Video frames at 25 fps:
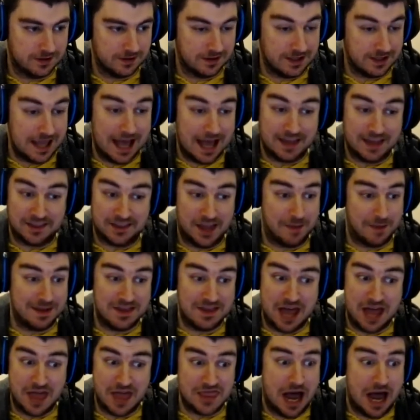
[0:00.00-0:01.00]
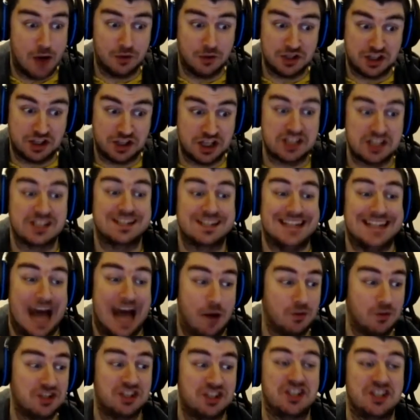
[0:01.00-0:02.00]
Yeah, um, I mean that that was just
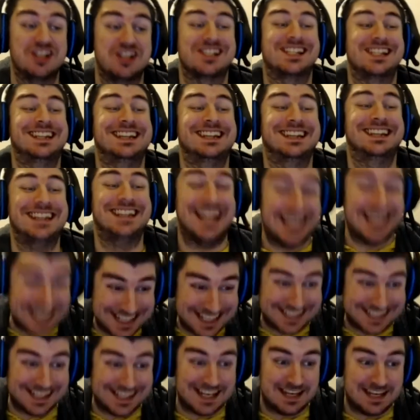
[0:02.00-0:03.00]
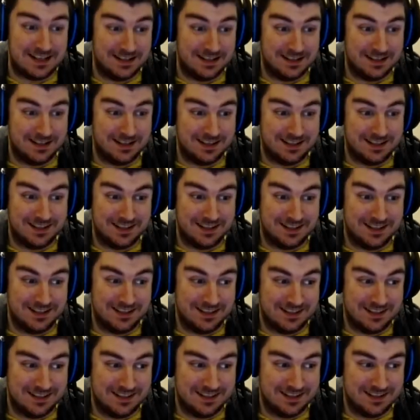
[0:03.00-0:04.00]
that was just lazy.
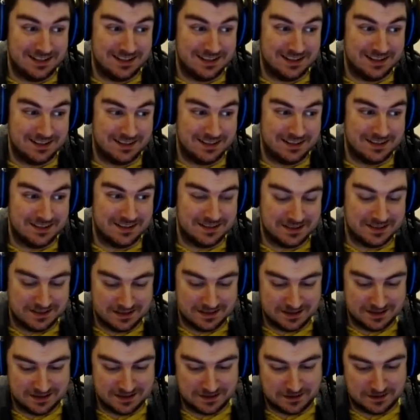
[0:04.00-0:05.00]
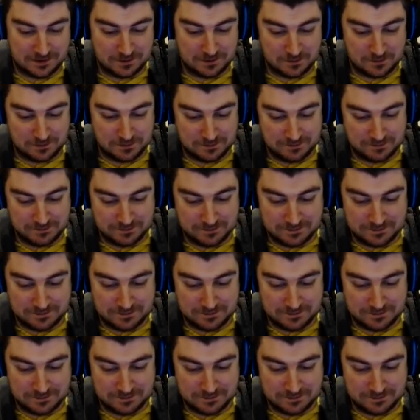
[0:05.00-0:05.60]
Oh god, I know literally